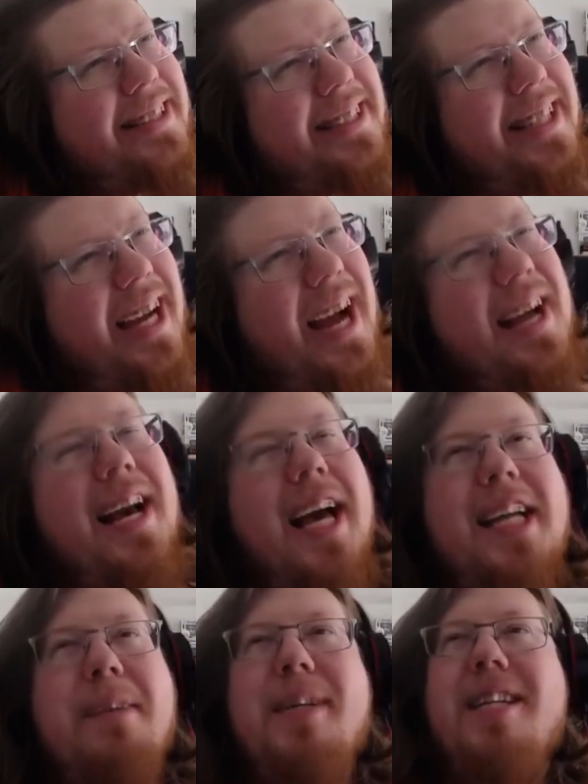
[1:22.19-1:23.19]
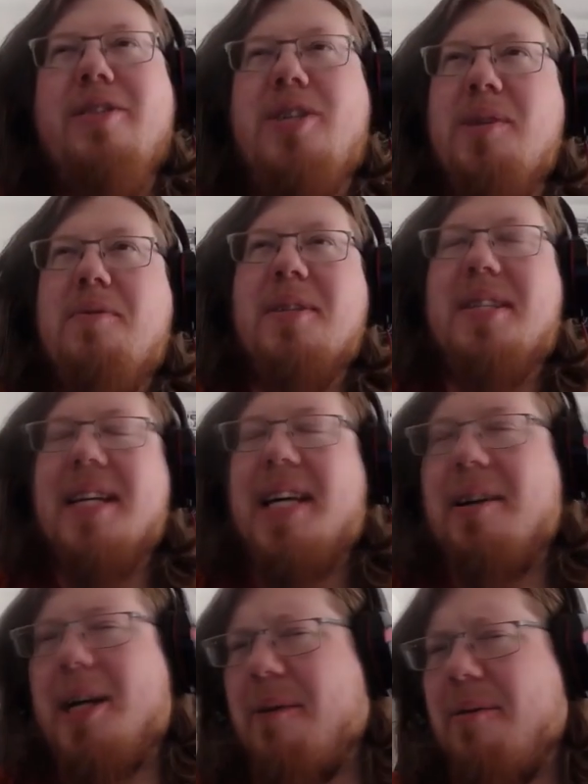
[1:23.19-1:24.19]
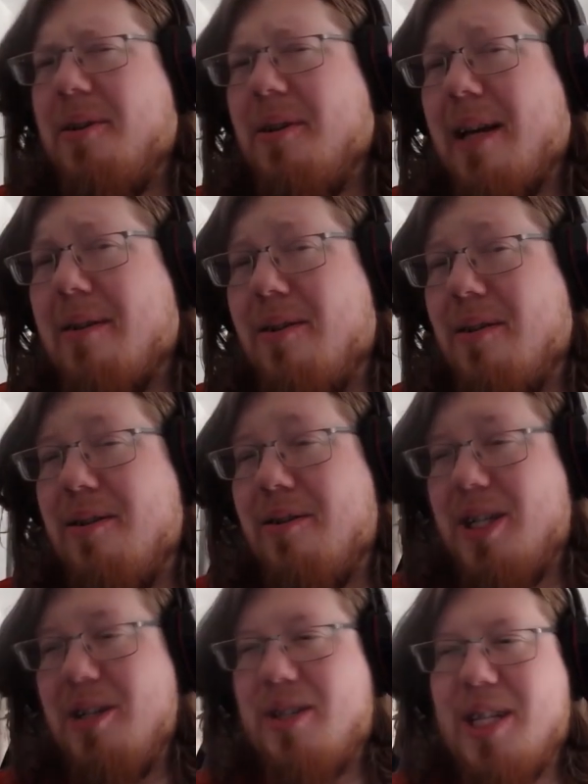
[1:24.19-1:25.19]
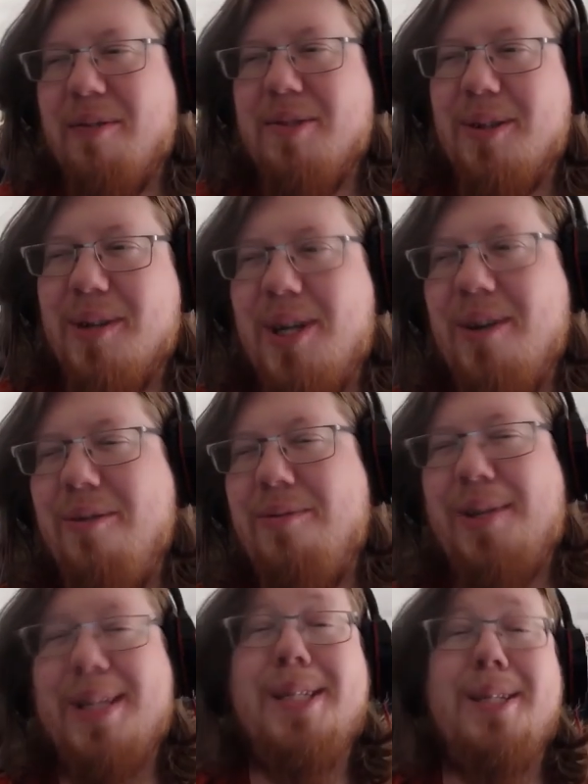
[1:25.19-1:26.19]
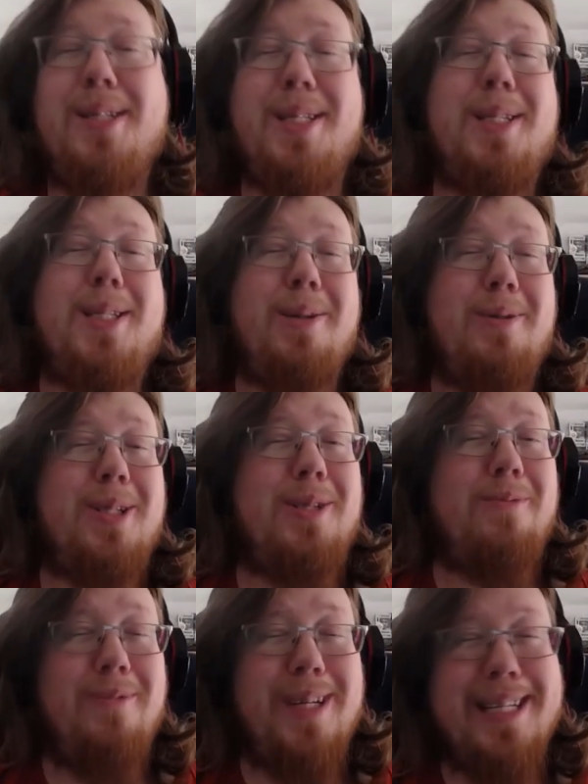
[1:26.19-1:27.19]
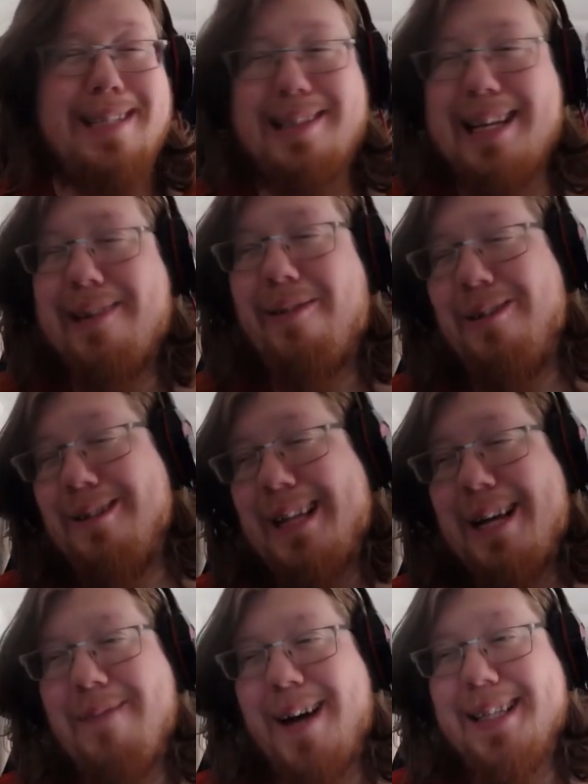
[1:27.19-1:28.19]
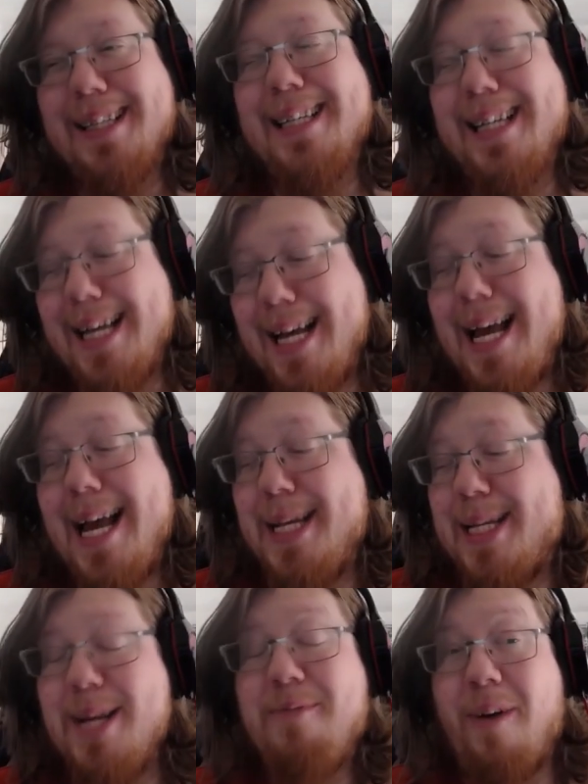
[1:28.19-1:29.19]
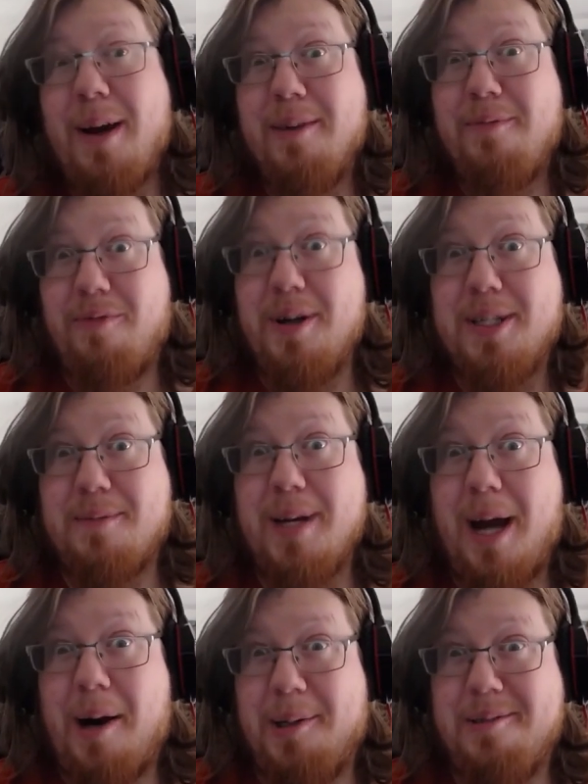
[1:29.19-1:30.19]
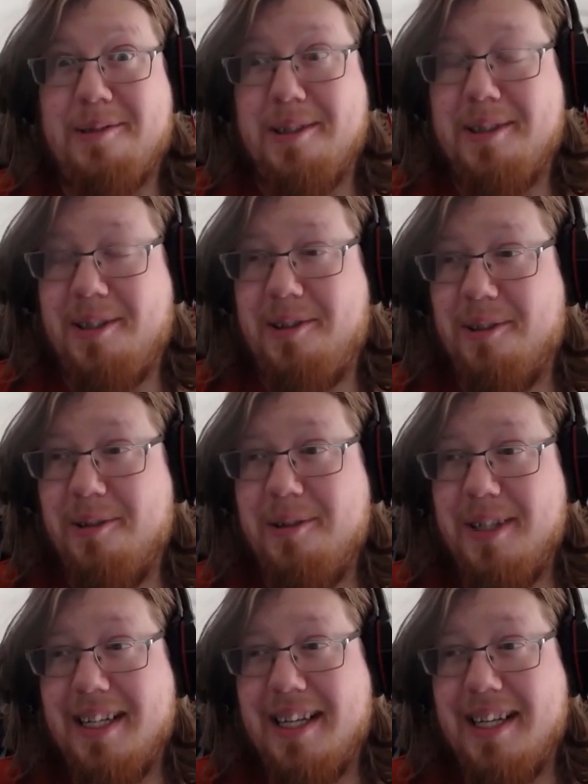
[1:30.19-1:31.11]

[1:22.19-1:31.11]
yeah, and I mean, Yuno is the kind of character that she sounds so cute and so sweet and all of that, but uh, she fucking freaks me out, dude.